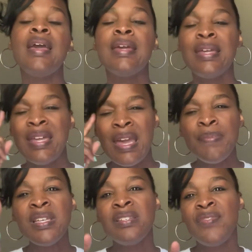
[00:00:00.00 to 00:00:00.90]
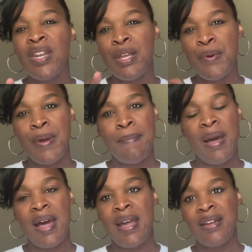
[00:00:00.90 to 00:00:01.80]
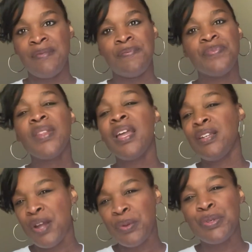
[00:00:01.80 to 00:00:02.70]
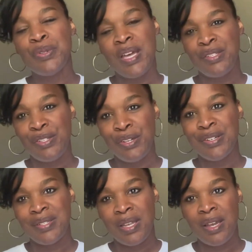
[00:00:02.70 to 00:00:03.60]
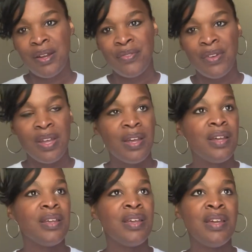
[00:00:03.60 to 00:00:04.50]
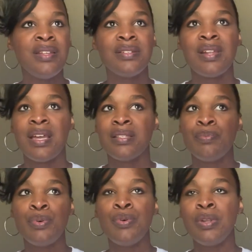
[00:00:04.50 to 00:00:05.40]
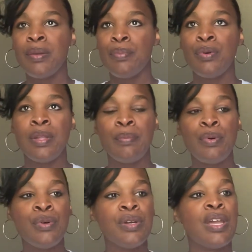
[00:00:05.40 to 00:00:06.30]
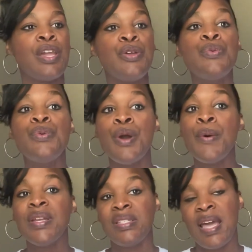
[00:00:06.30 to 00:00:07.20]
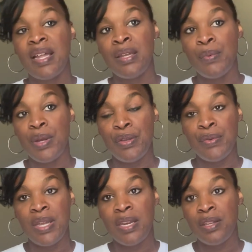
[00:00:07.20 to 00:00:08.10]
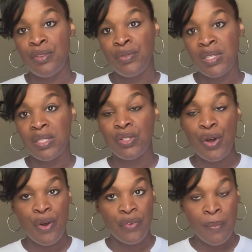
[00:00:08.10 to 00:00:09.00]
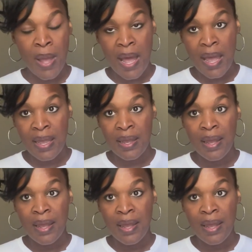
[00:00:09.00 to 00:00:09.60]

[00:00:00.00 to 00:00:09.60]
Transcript: keep this video in mind and don't do that to yourself. Kids like to pull and pull and pull, and you know exactly what you need and you tend to overbuy.